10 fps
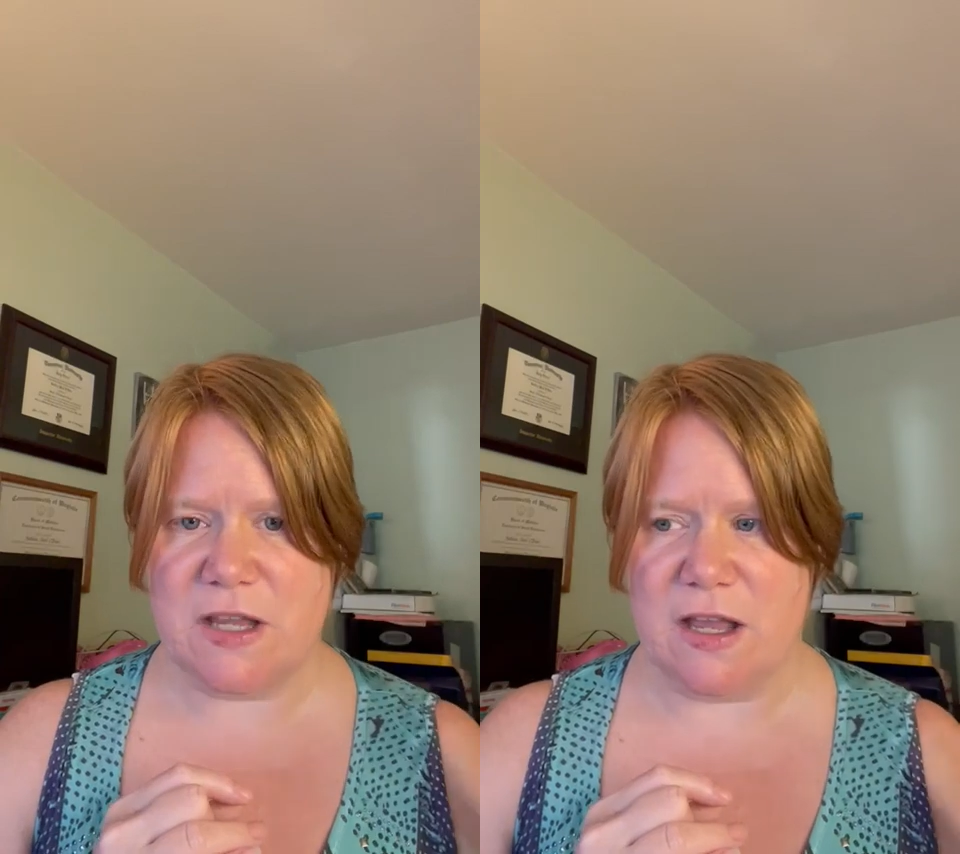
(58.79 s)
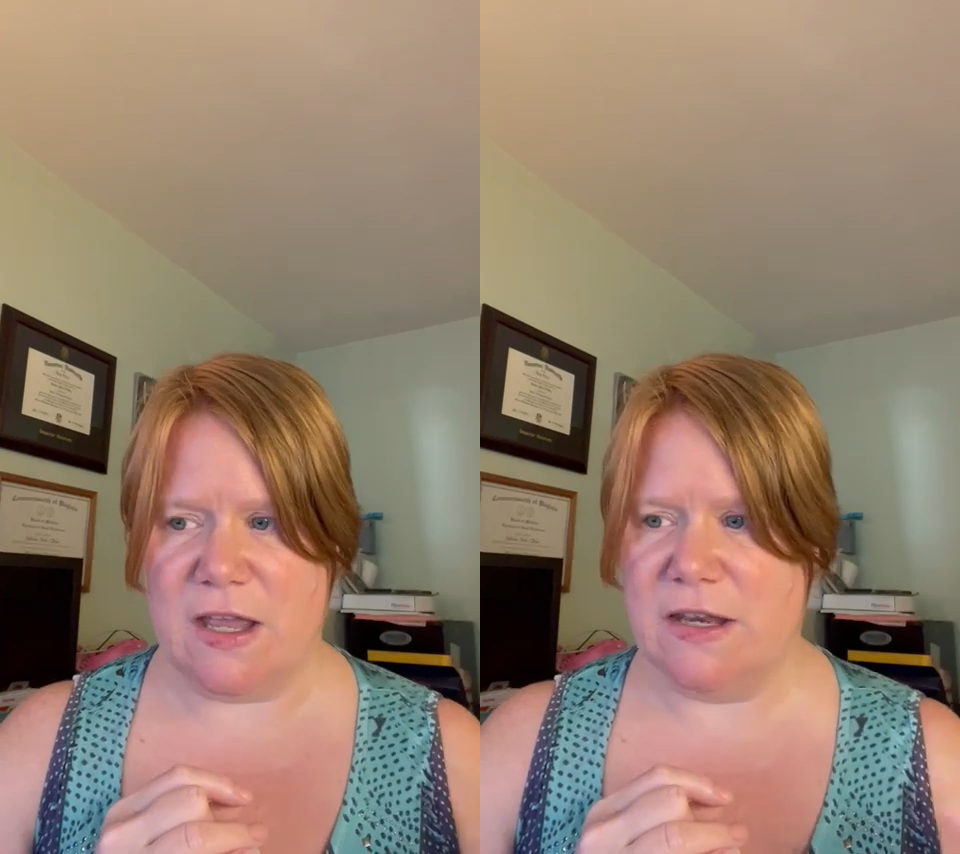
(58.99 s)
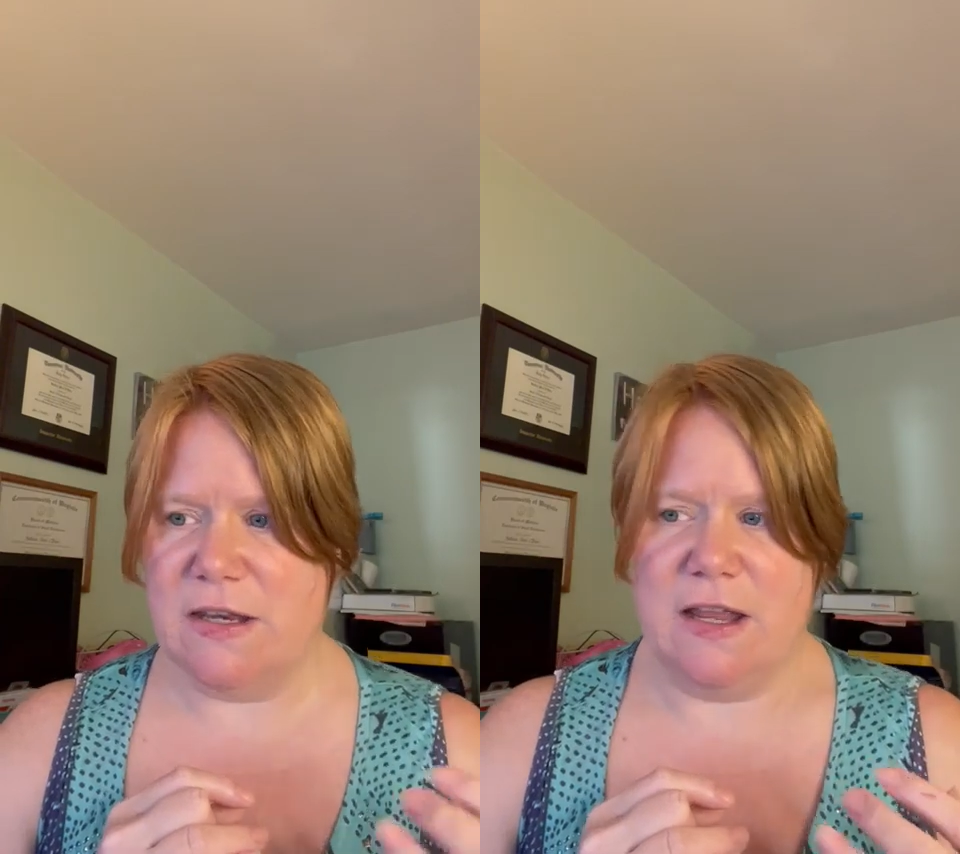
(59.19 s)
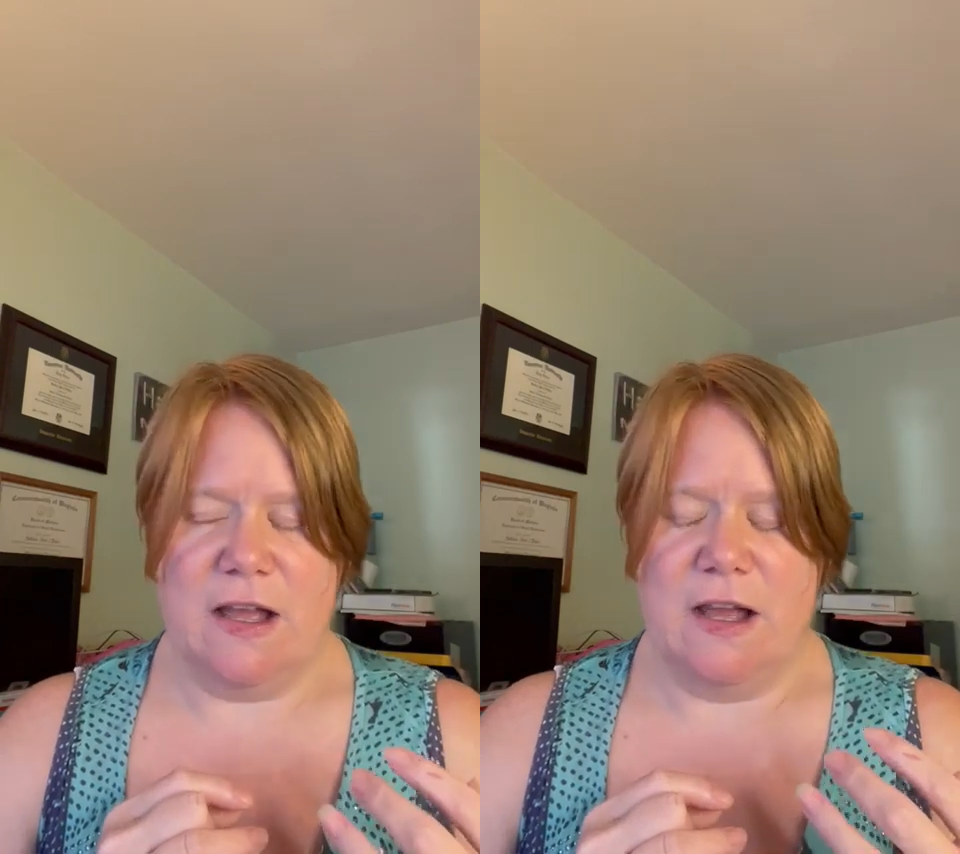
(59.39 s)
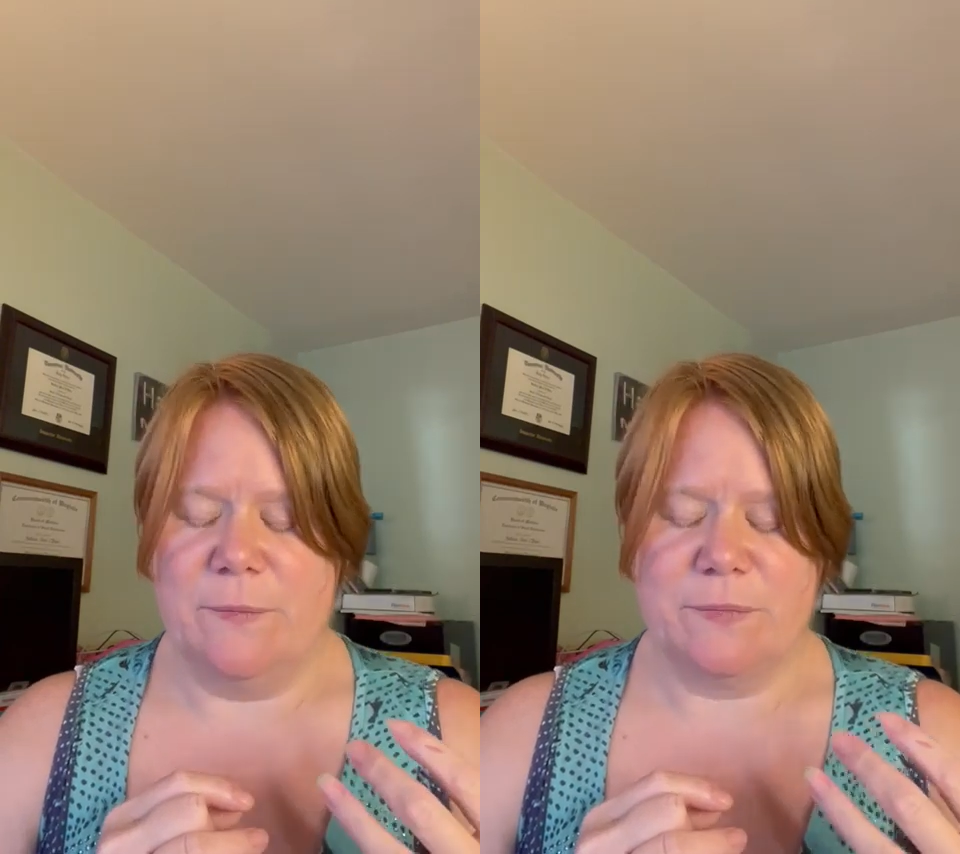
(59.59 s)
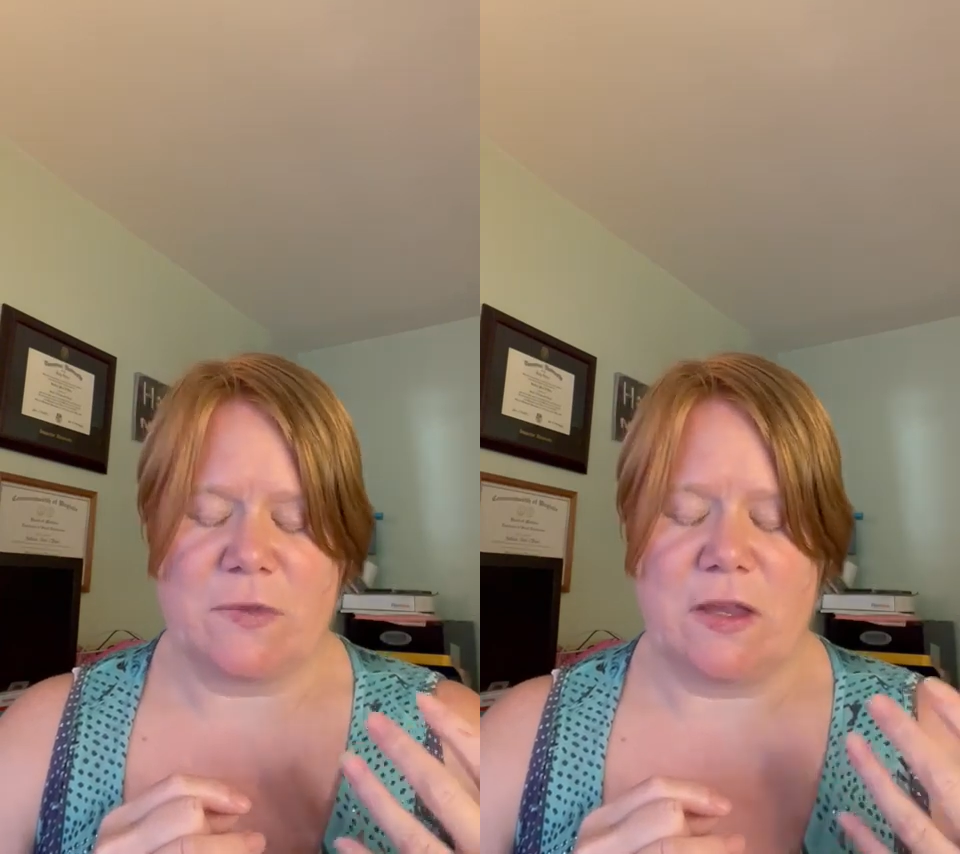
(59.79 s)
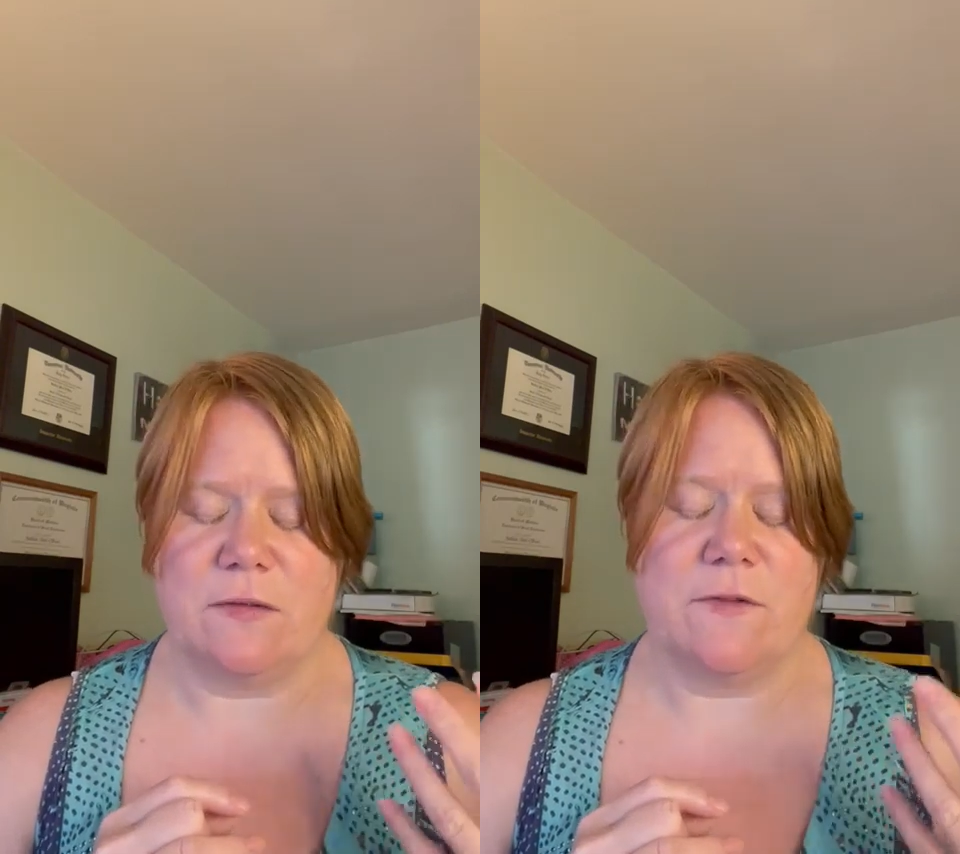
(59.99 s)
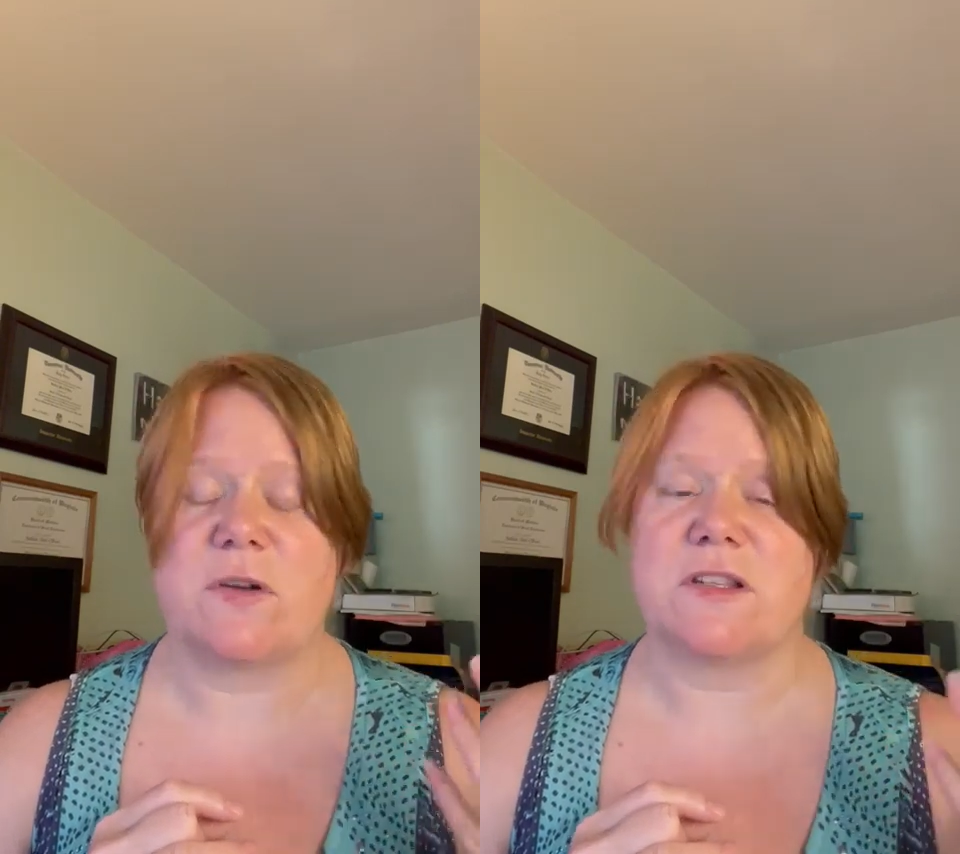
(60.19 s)
to
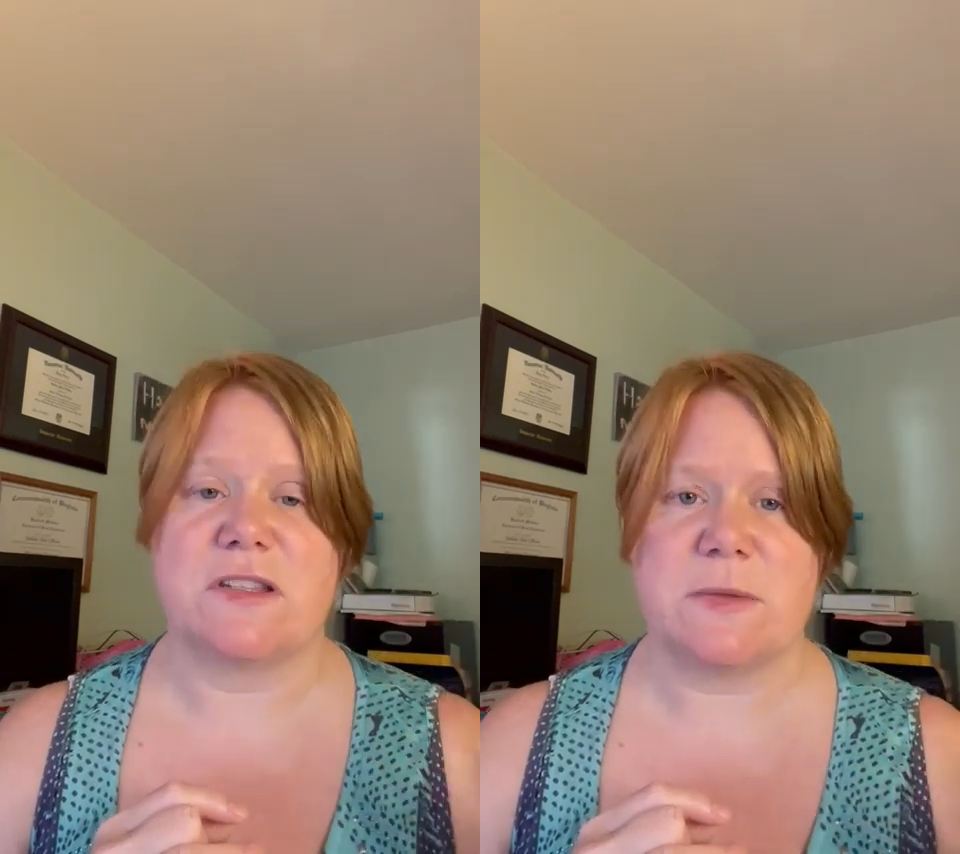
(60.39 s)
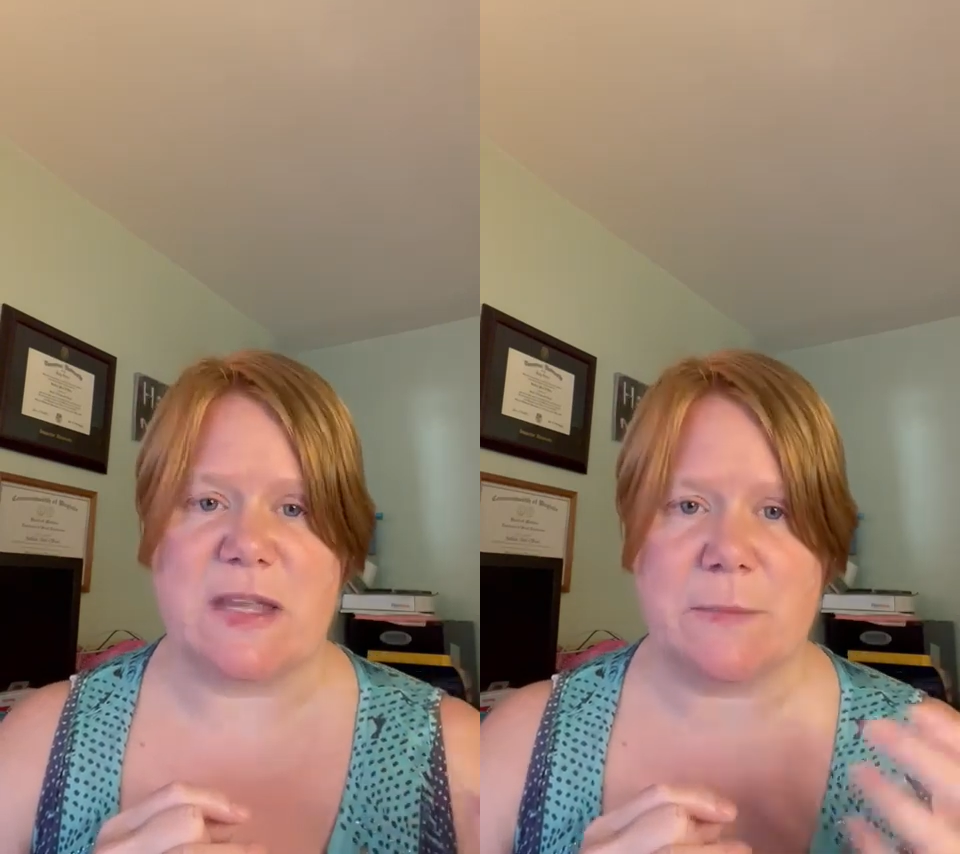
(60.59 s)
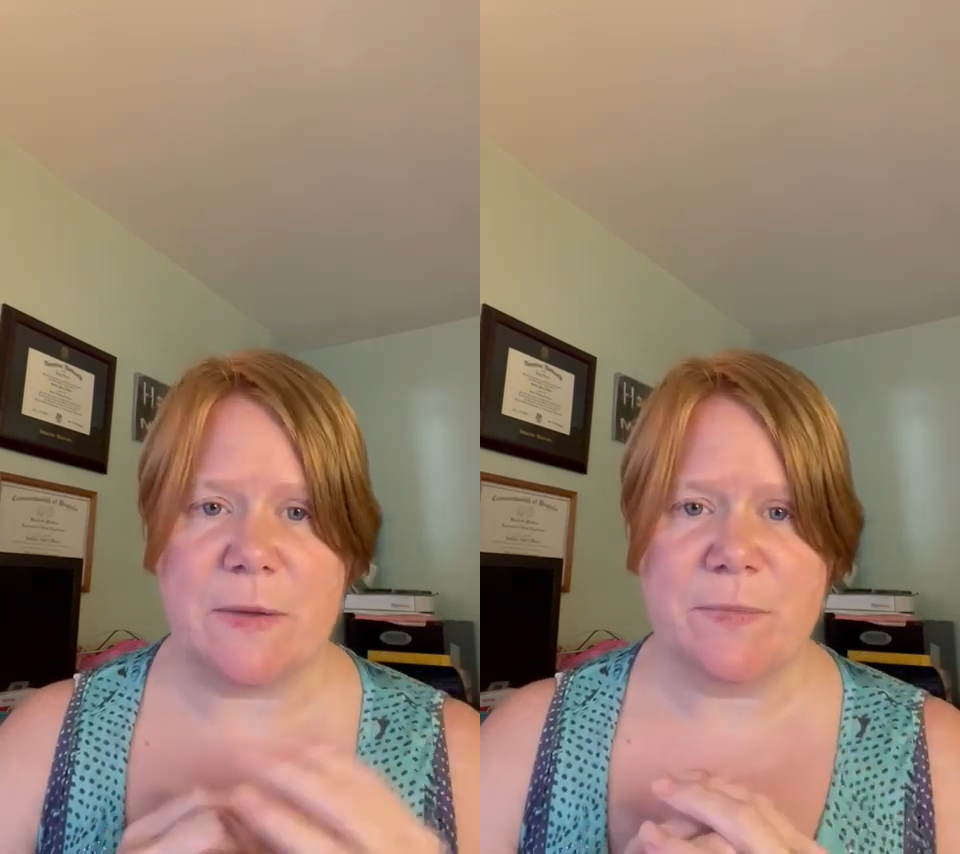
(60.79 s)
focus on sleep.